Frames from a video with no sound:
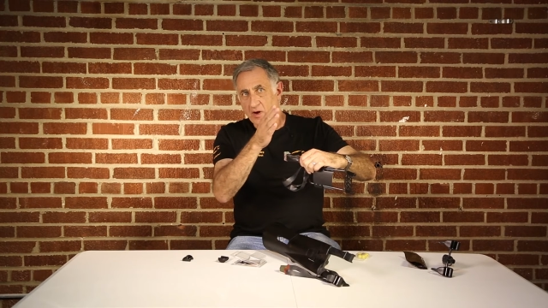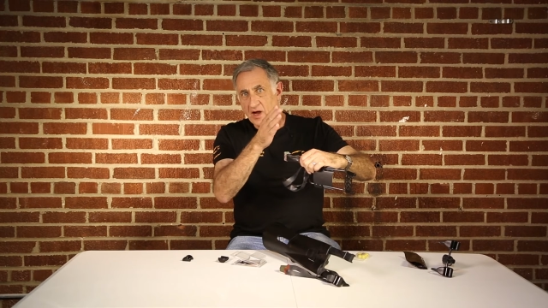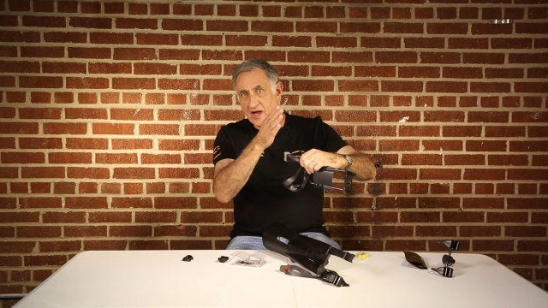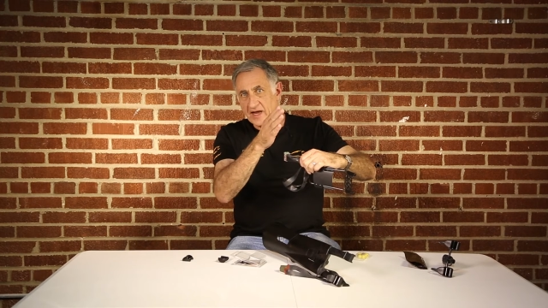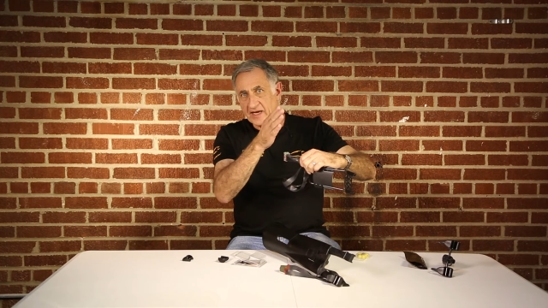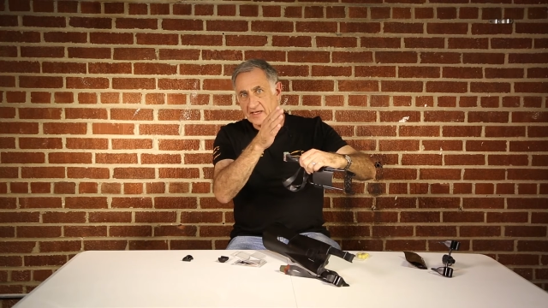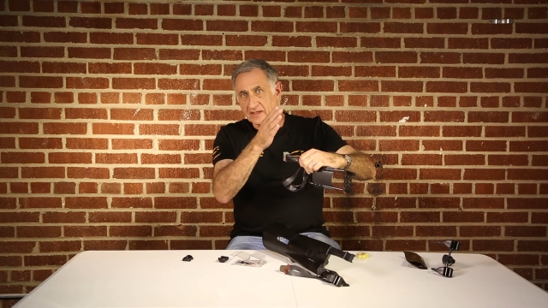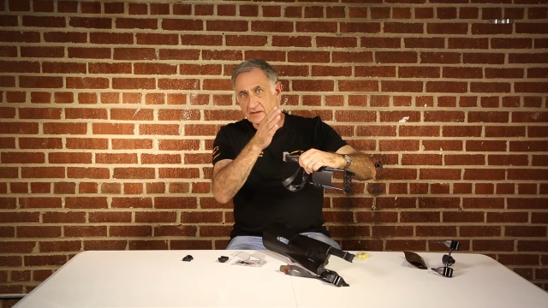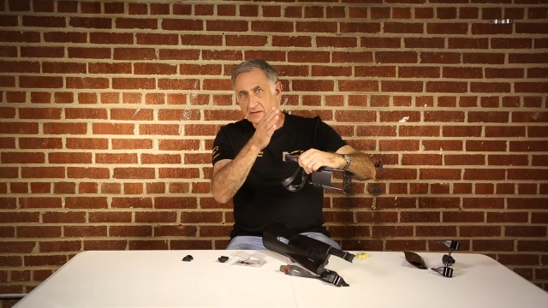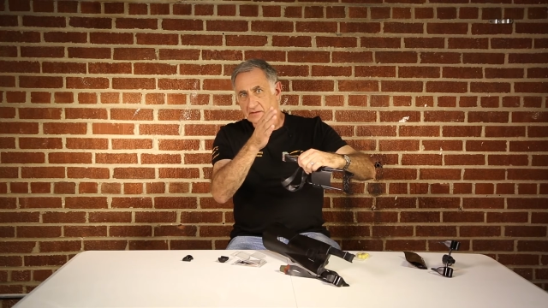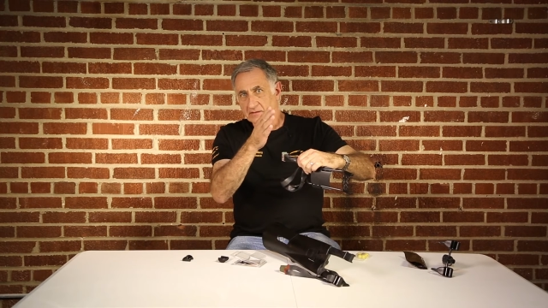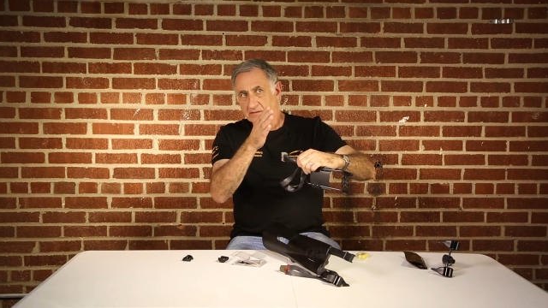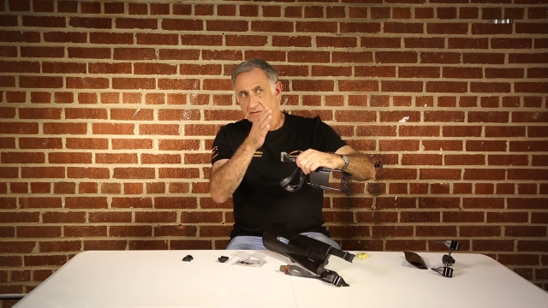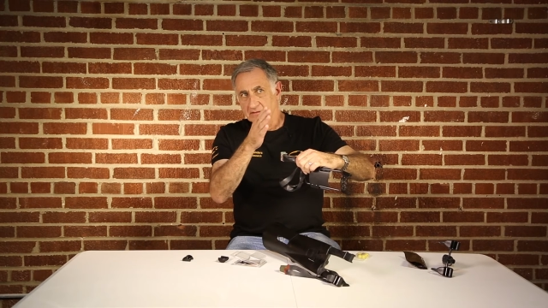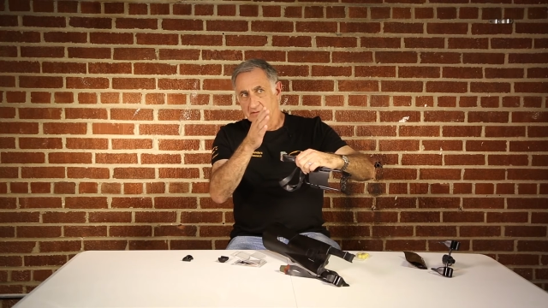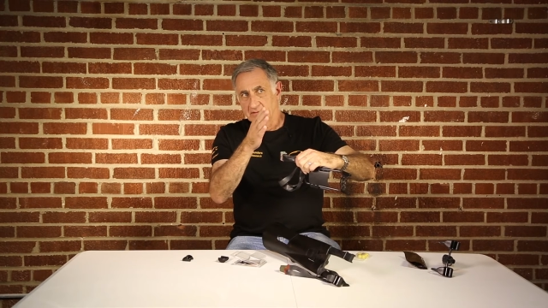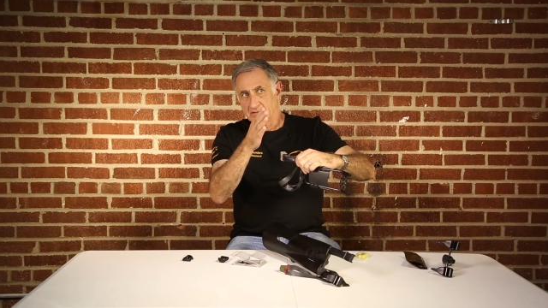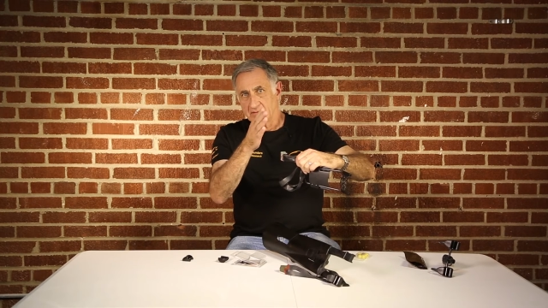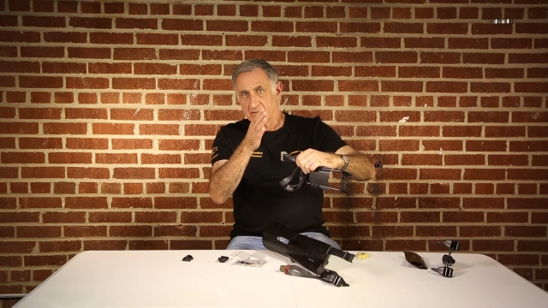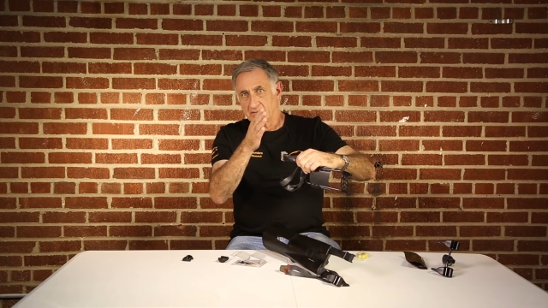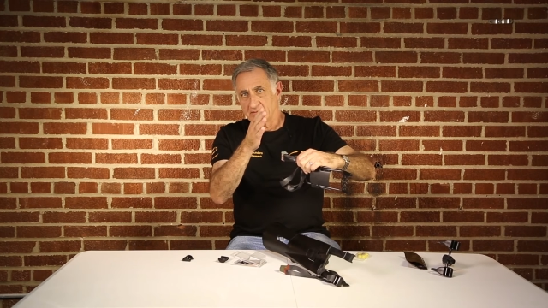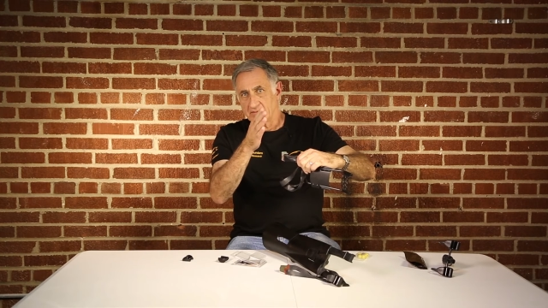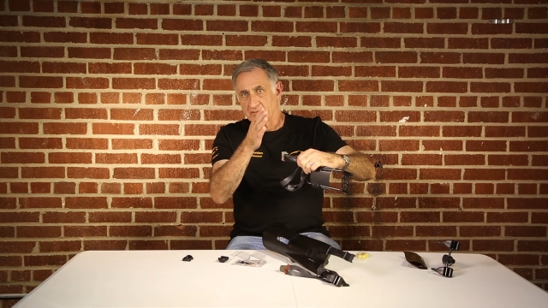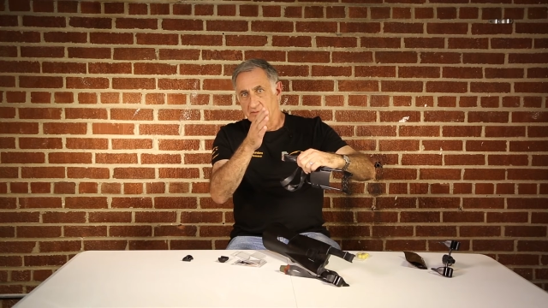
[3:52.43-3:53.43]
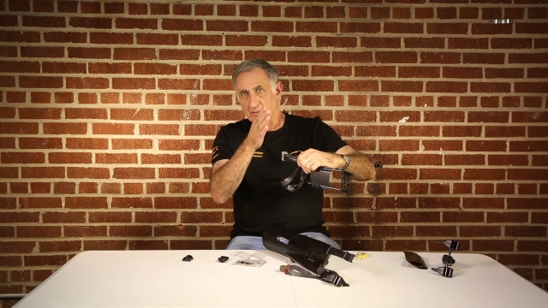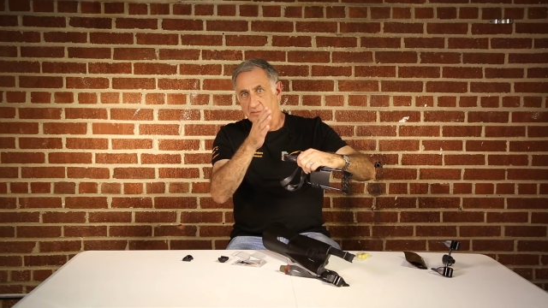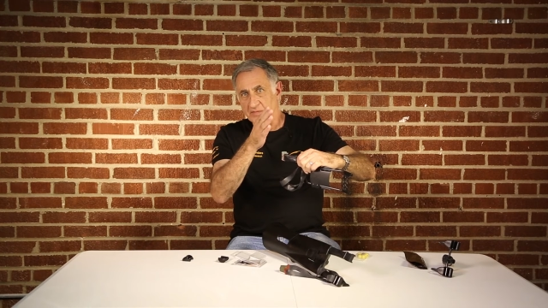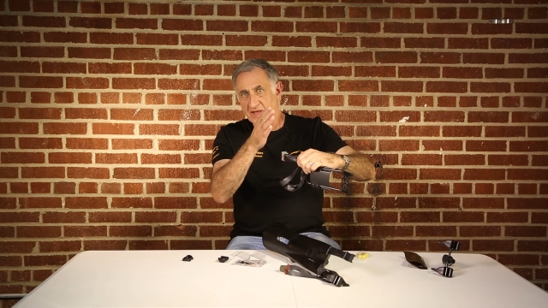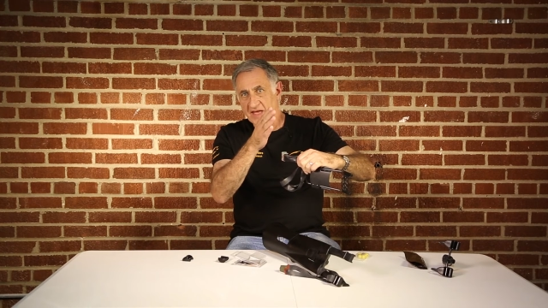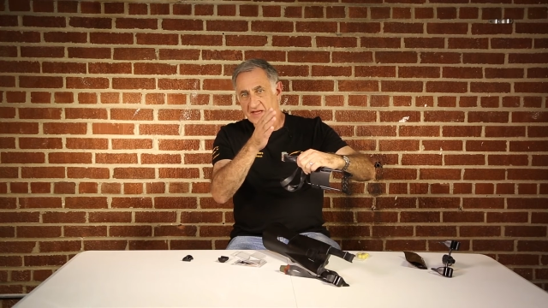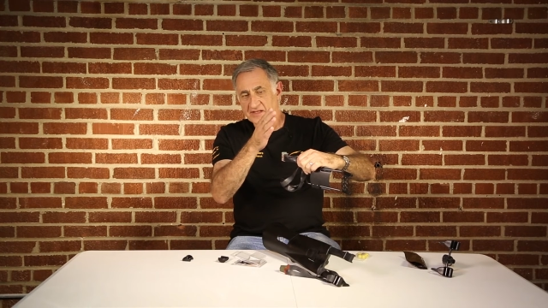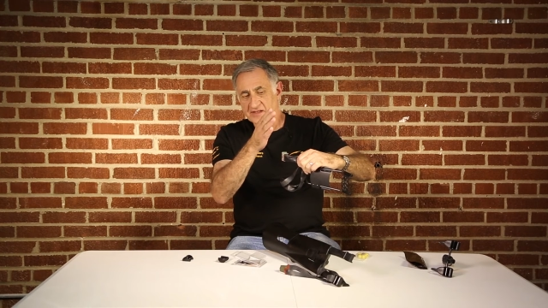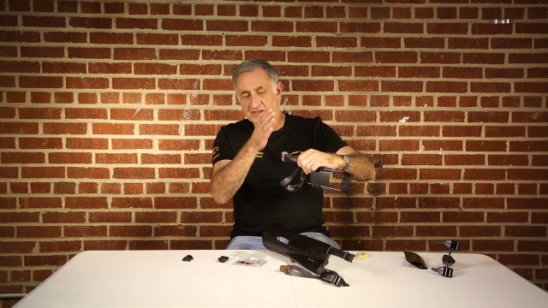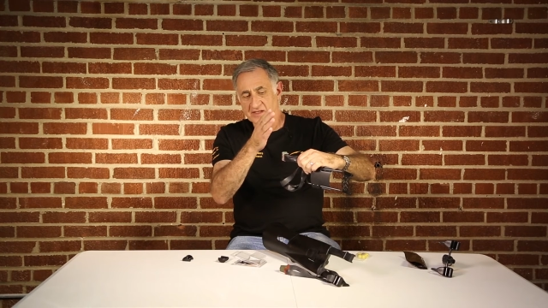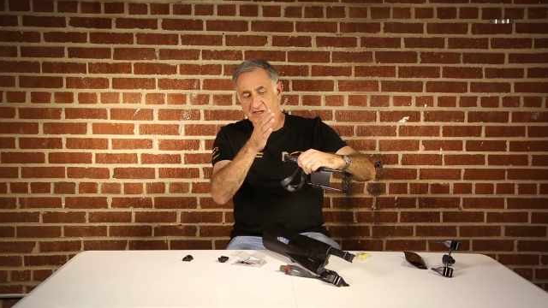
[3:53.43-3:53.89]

right from that